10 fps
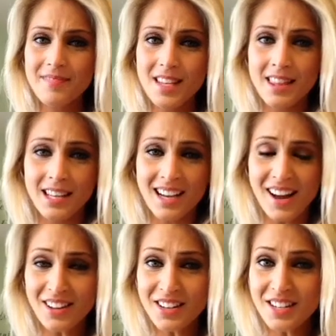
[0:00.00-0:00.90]
The
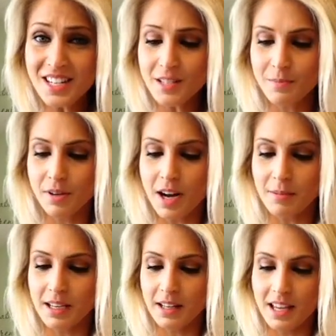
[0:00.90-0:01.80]
color is
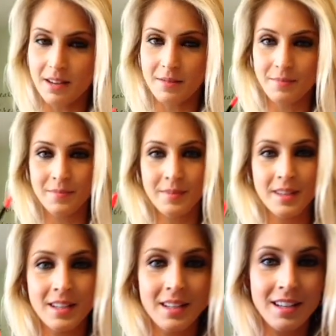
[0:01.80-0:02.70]
probably like
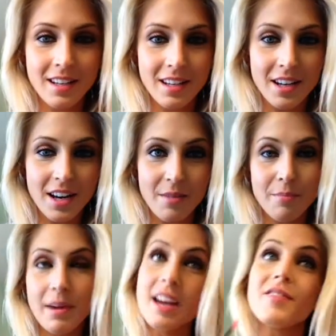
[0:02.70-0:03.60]
not
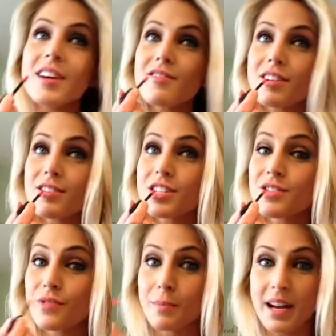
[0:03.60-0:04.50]
my favorite,
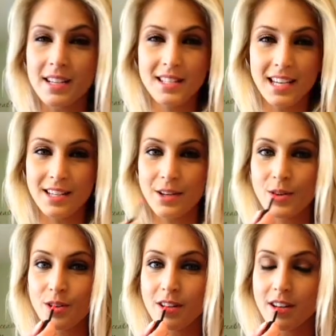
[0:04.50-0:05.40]
just for my skin
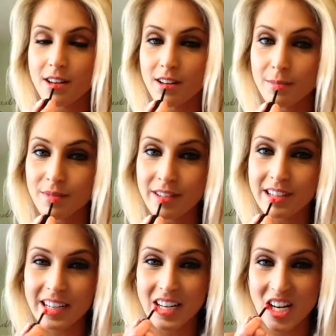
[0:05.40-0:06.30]
tone.
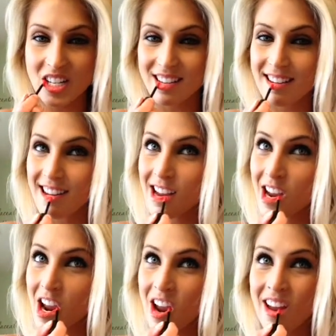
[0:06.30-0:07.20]

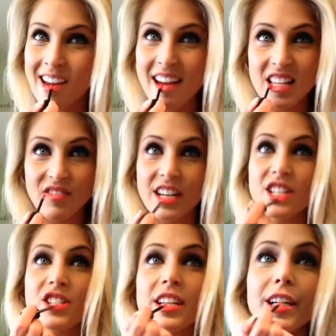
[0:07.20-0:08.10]
It's very
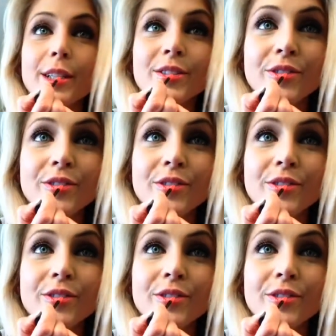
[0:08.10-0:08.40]
sheer,